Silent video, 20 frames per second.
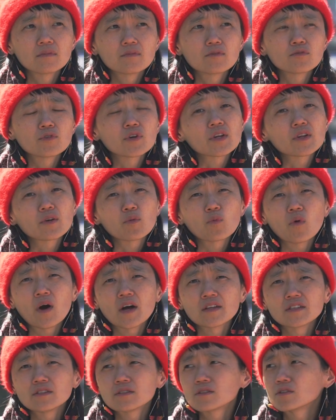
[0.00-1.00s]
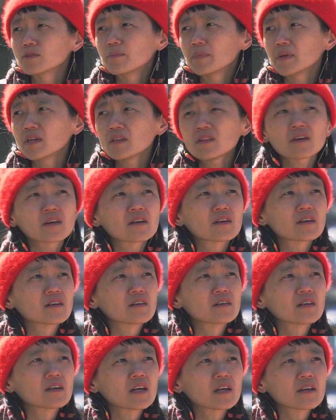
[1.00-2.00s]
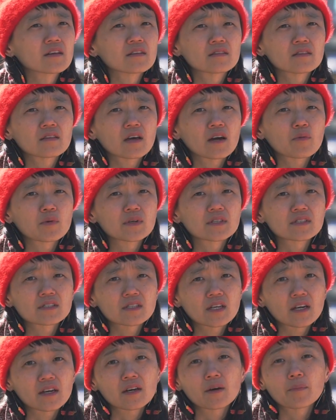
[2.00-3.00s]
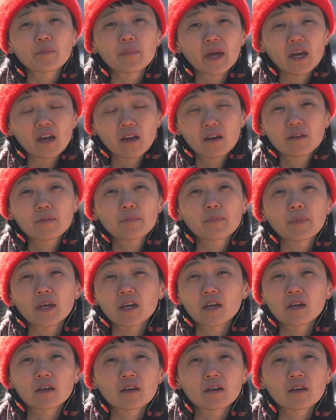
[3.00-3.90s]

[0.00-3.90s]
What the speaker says: really wanted to be there, and that was like a big